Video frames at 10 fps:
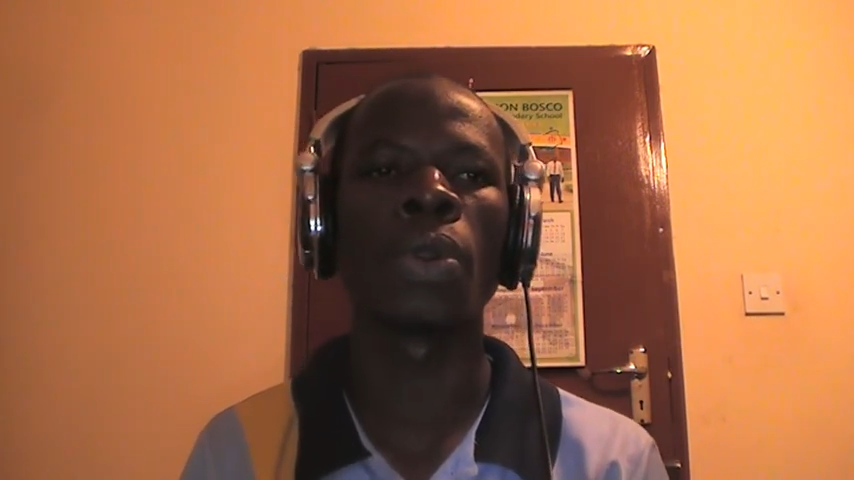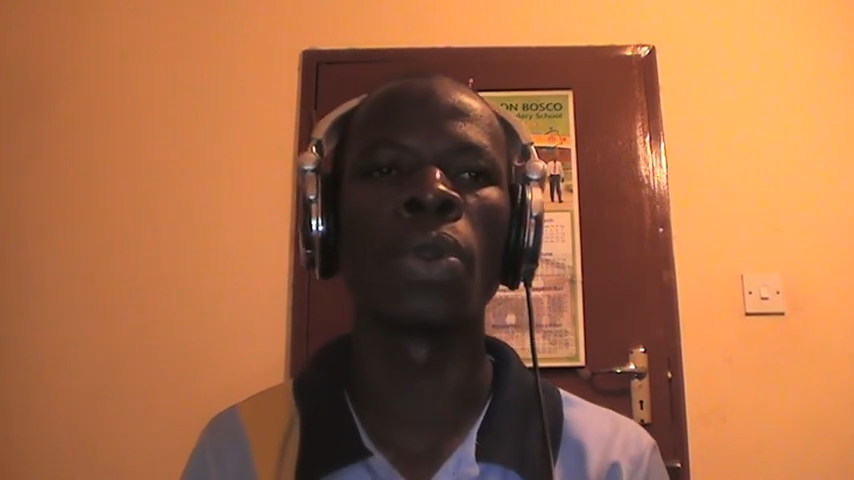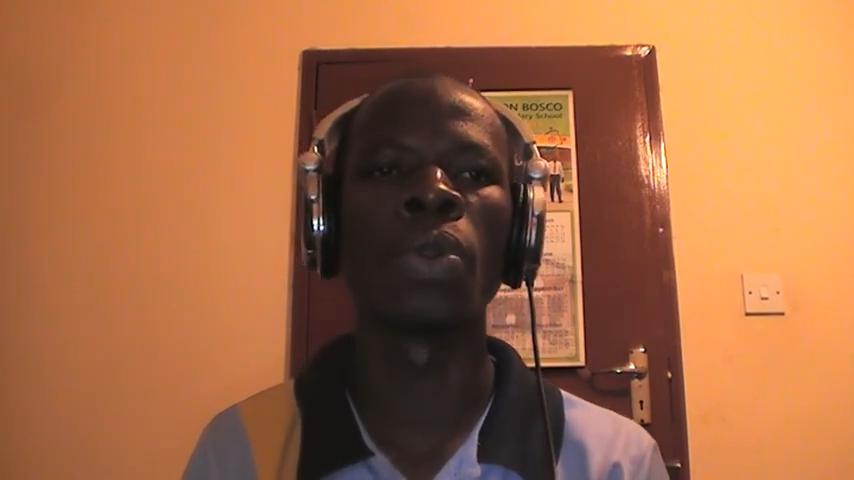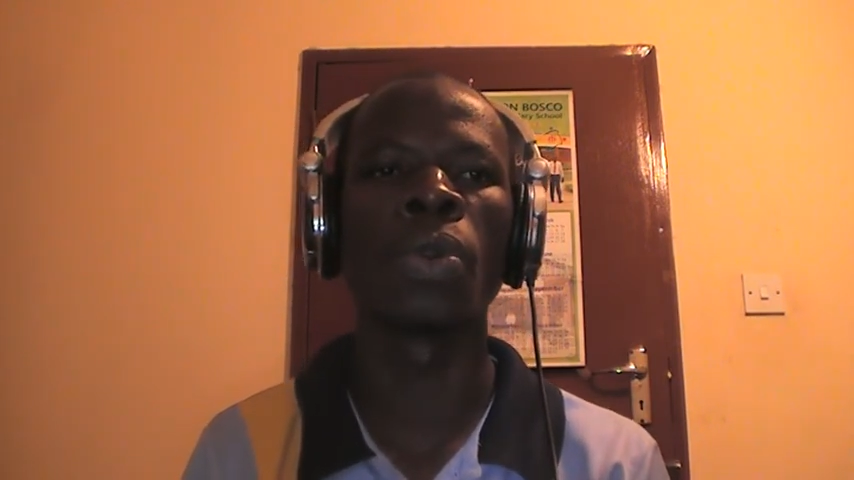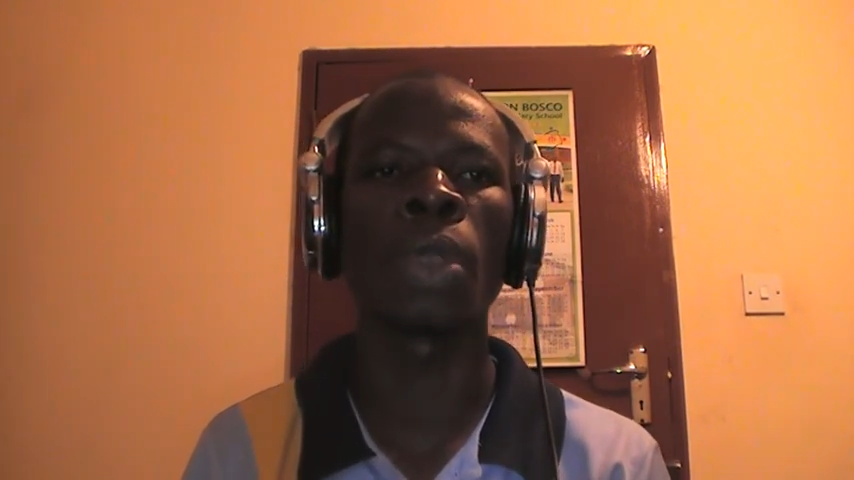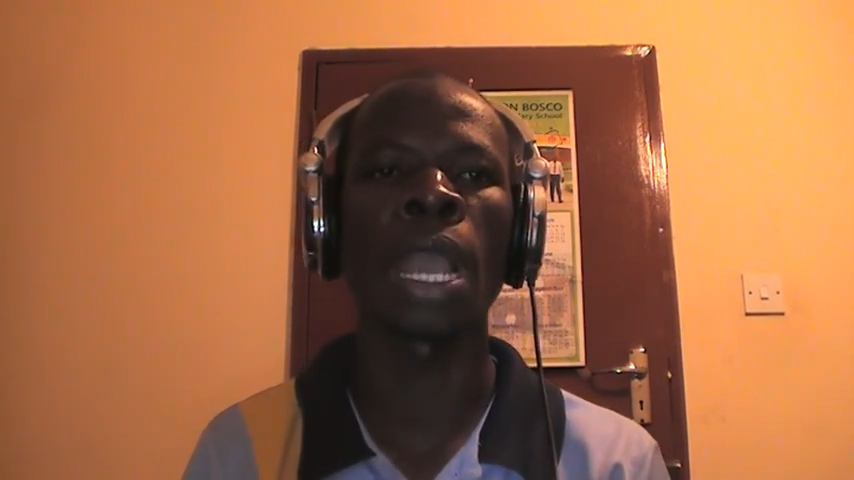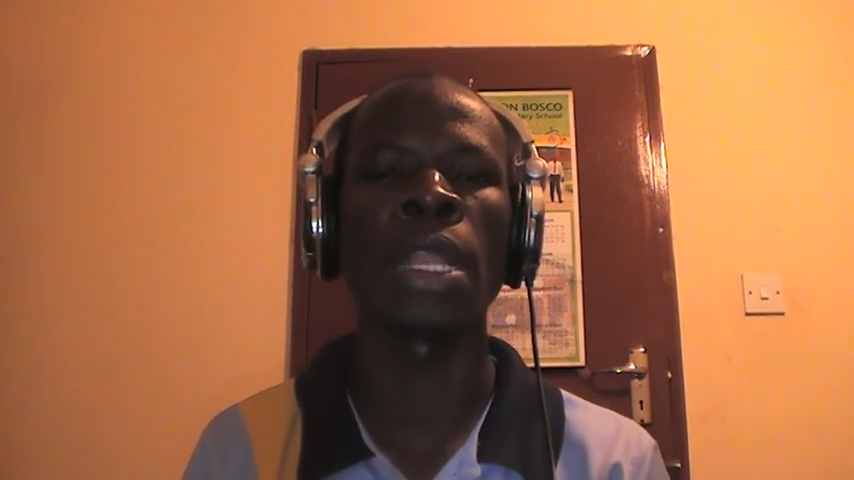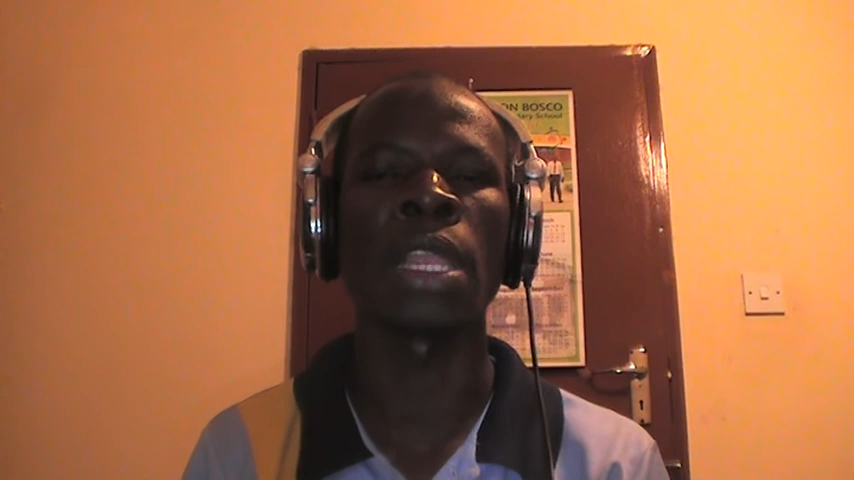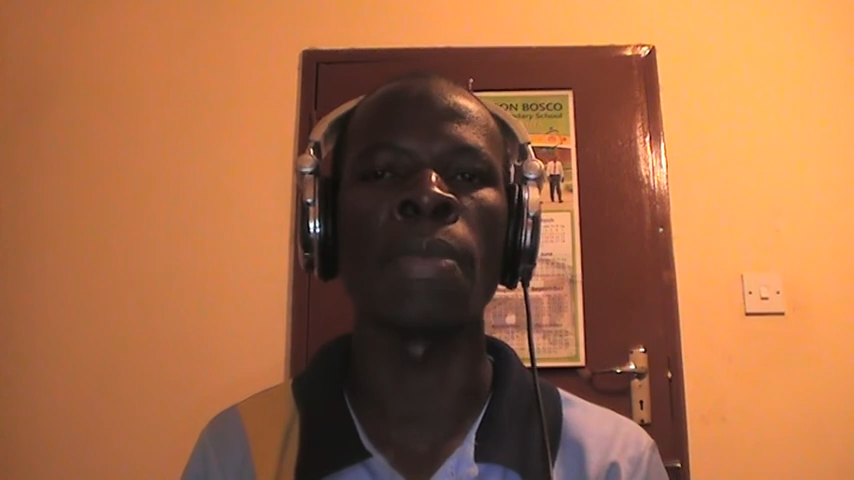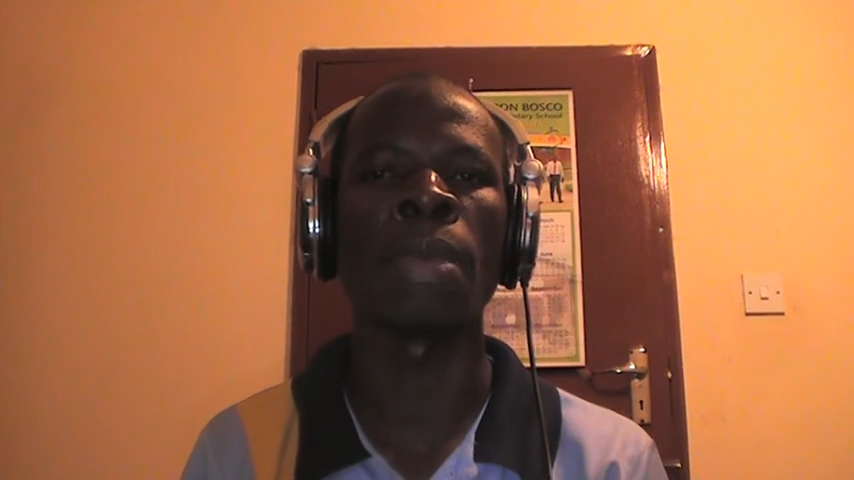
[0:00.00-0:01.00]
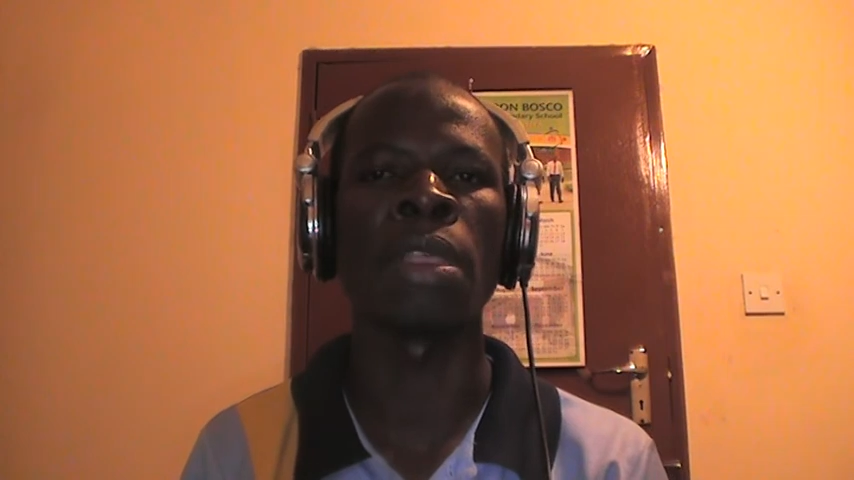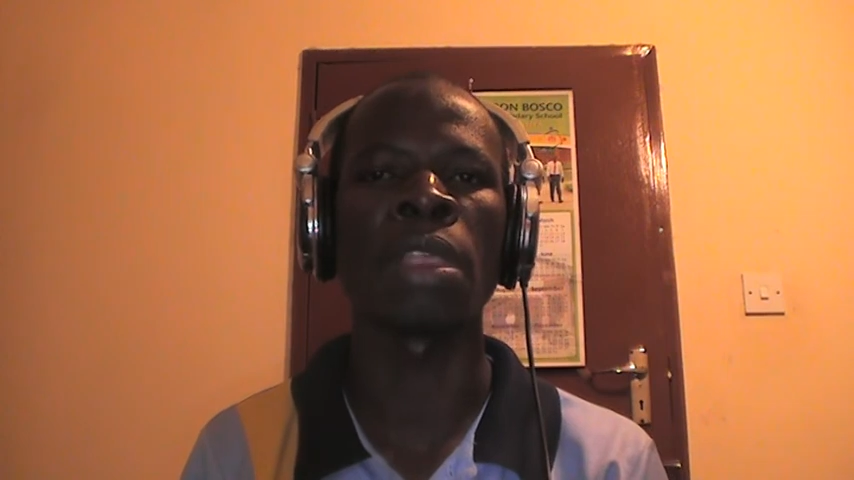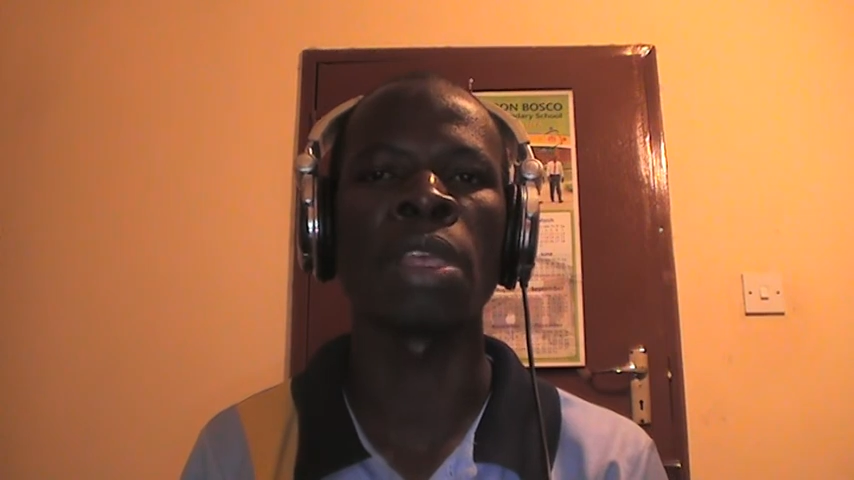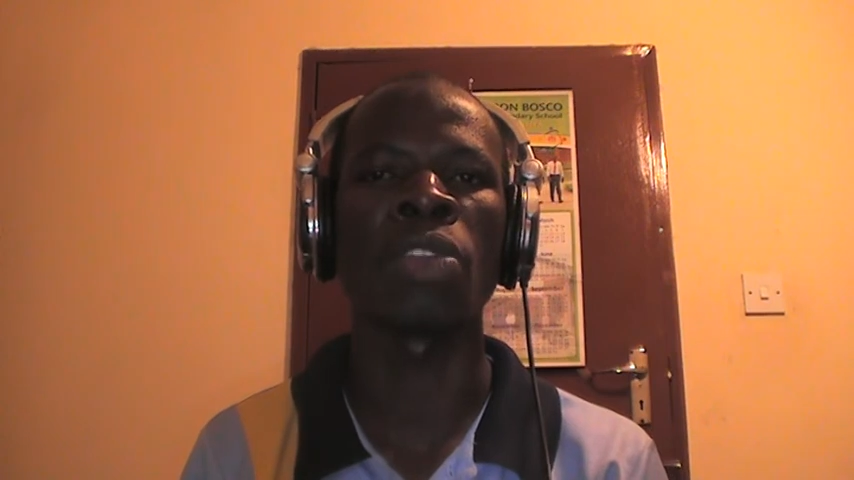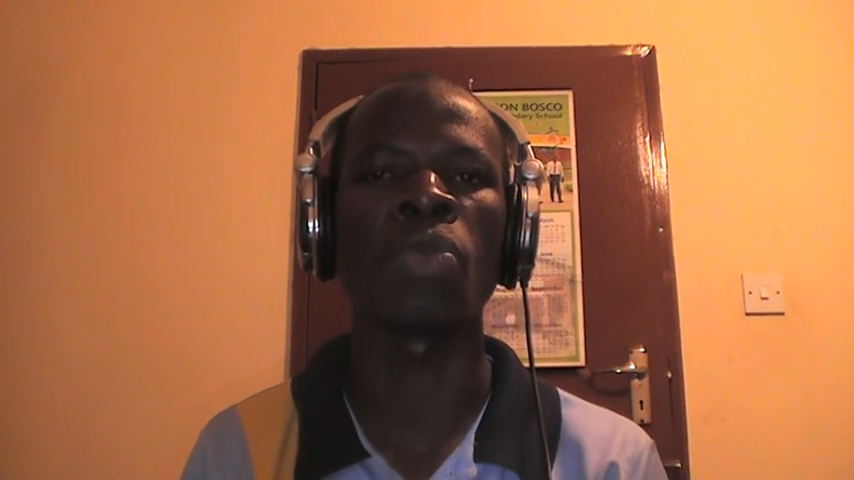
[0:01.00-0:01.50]
look at a
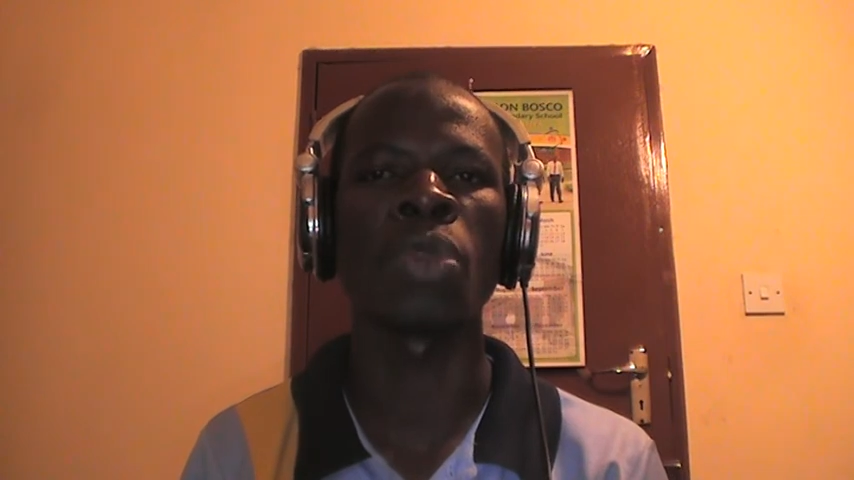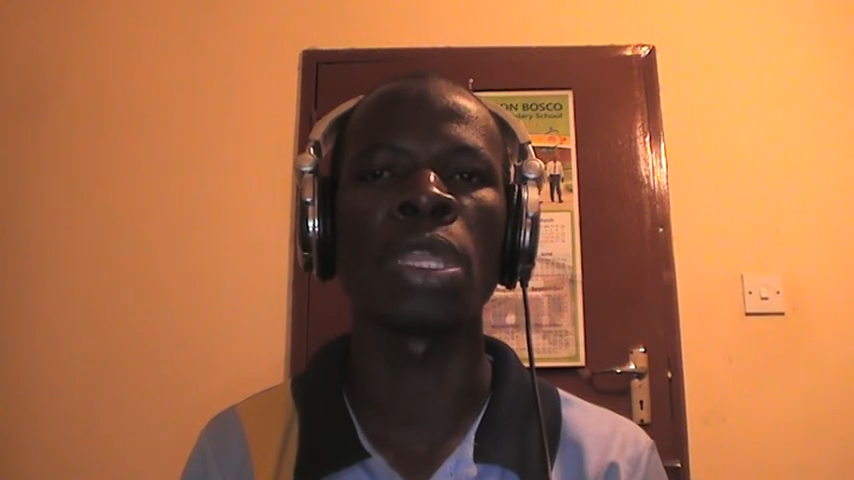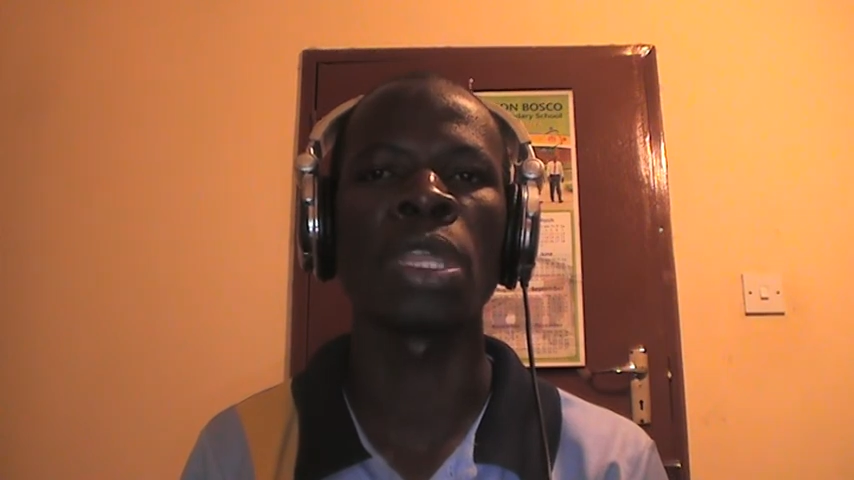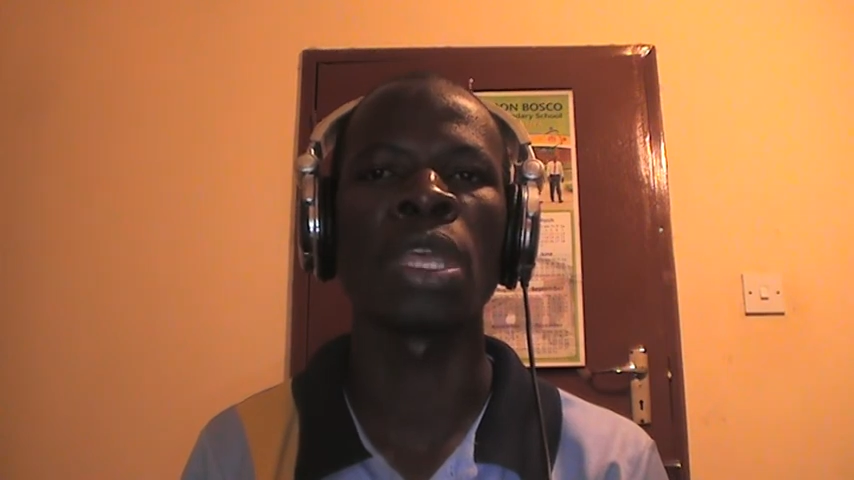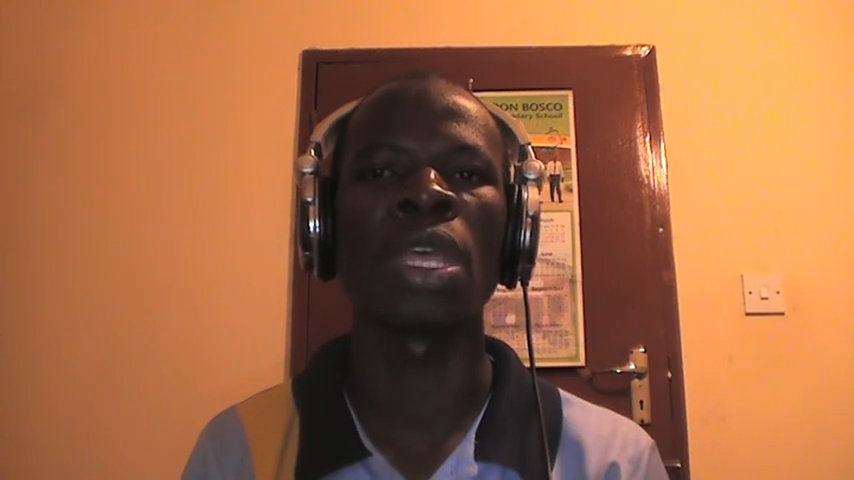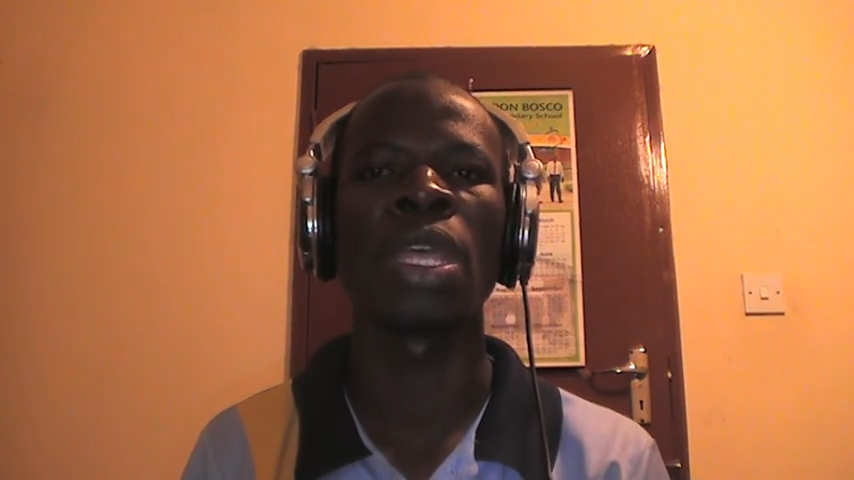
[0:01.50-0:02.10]
message which